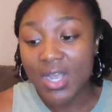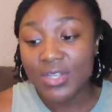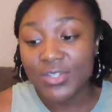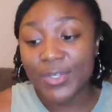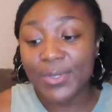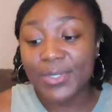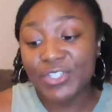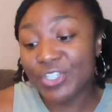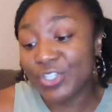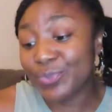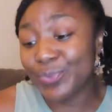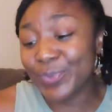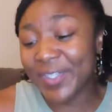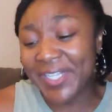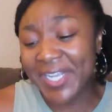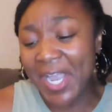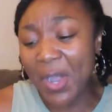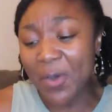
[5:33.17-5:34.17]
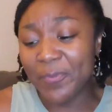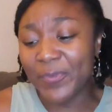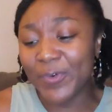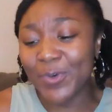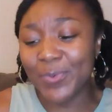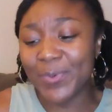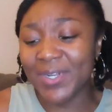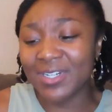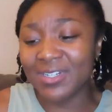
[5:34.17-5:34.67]
So it's just really
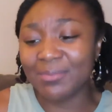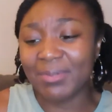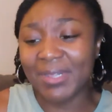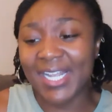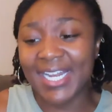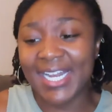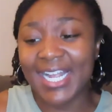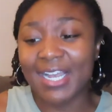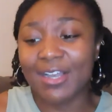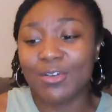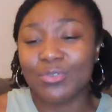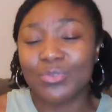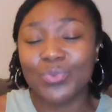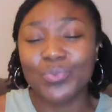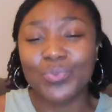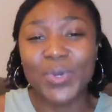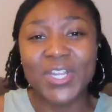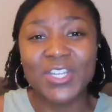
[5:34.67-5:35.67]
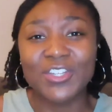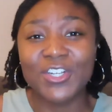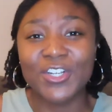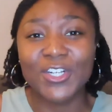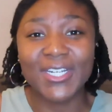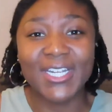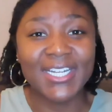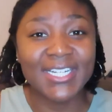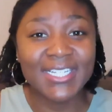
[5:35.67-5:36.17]
helpful when planning out when
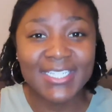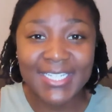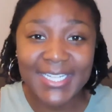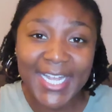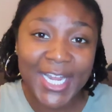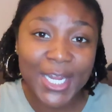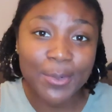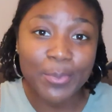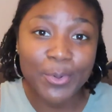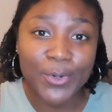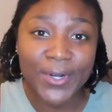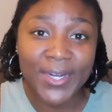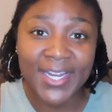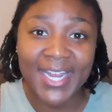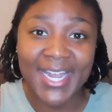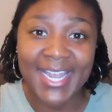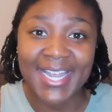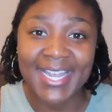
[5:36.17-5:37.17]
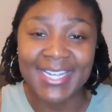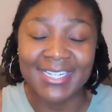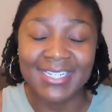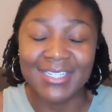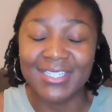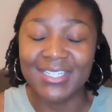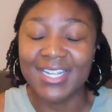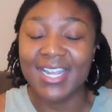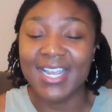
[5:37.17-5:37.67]
you're getting to the airport
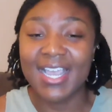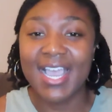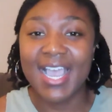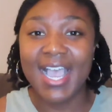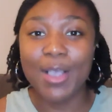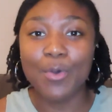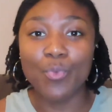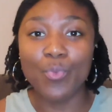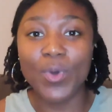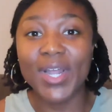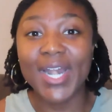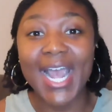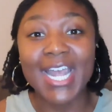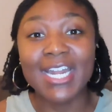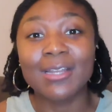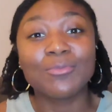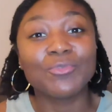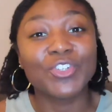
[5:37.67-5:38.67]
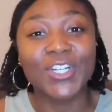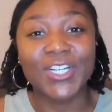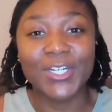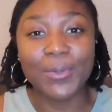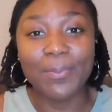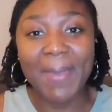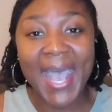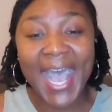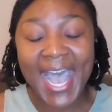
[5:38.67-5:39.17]
and what items you're
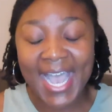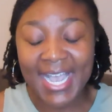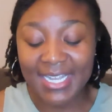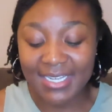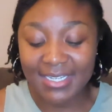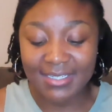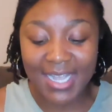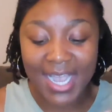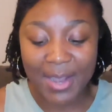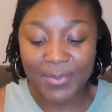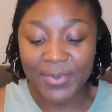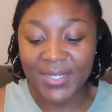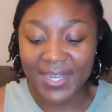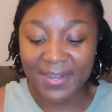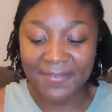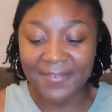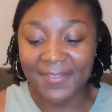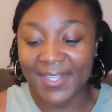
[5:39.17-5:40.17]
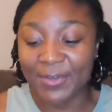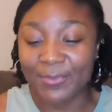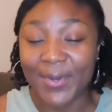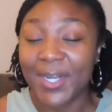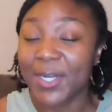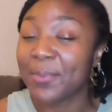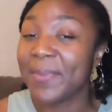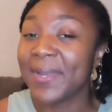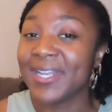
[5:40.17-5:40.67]
gonna pack. I would definitely
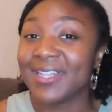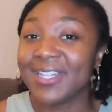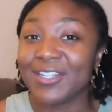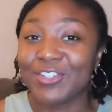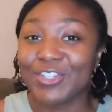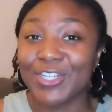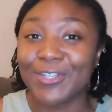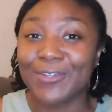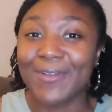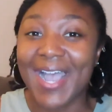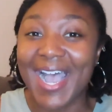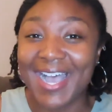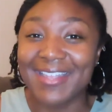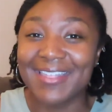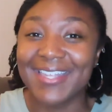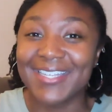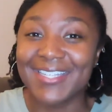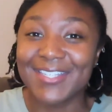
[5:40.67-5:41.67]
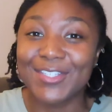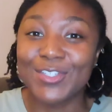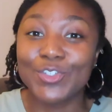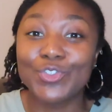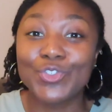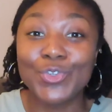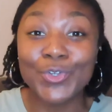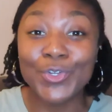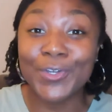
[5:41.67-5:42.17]
recommend that you add this
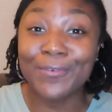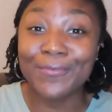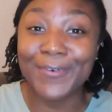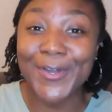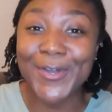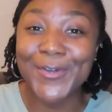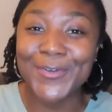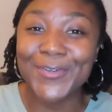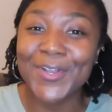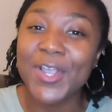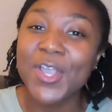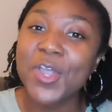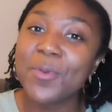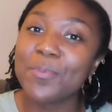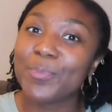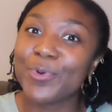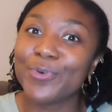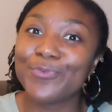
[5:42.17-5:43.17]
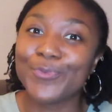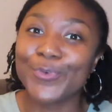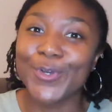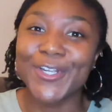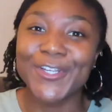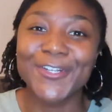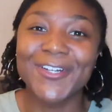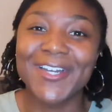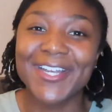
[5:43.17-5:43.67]
to your phone
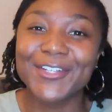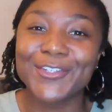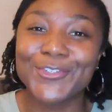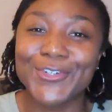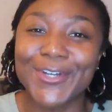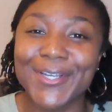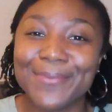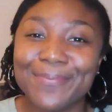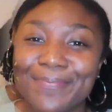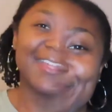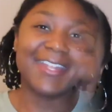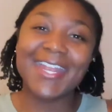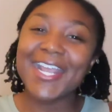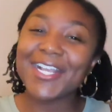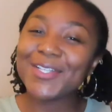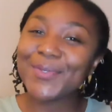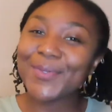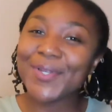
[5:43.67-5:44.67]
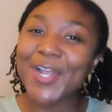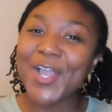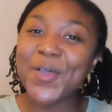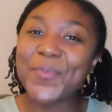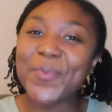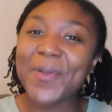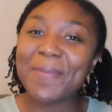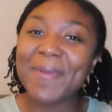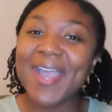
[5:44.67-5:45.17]
before your next trip. The next one
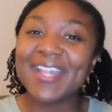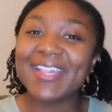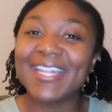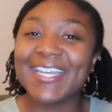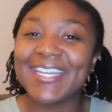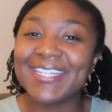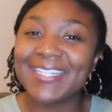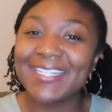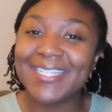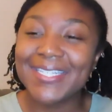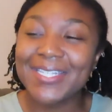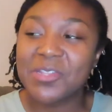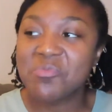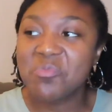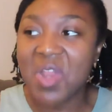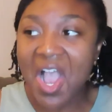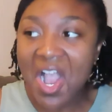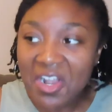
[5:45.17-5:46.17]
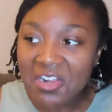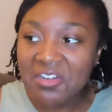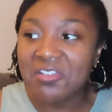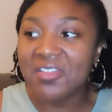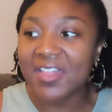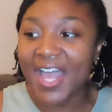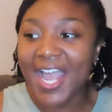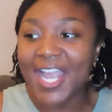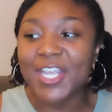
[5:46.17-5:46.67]
up on my list, I'm not
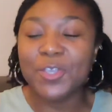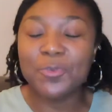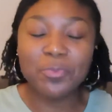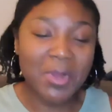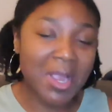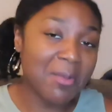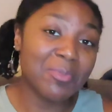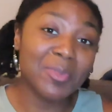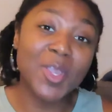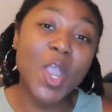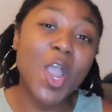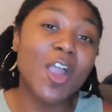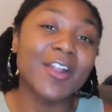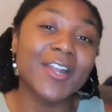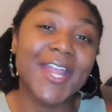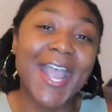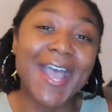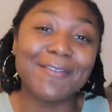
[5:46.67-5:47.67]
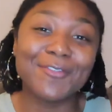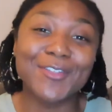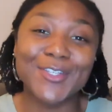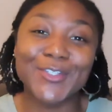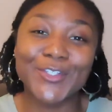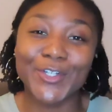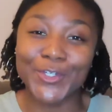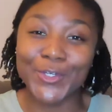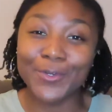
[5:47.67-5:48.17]
gonna lie, you probably already have
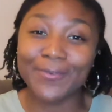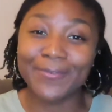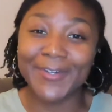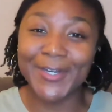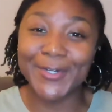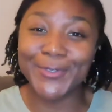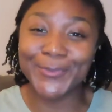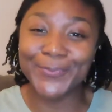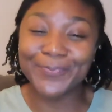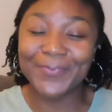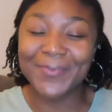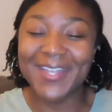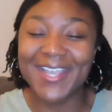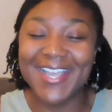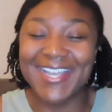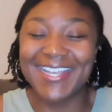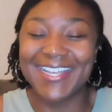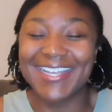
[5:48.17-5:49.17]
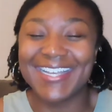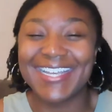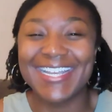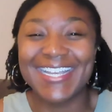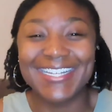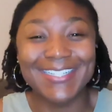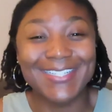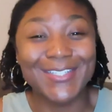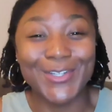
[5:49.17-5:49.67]
this on your phone.
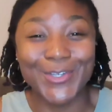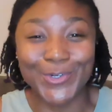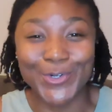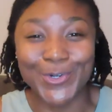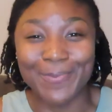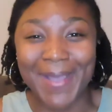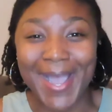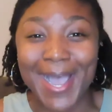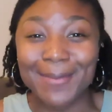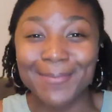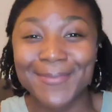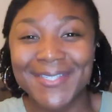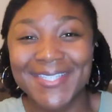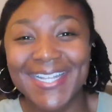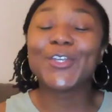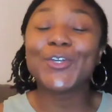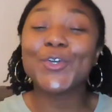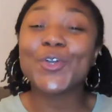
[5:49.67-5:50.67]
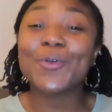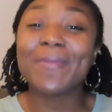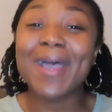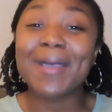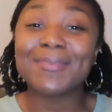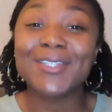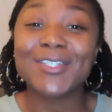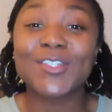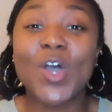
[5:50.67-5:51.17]
It's Google Maps. Google Maps is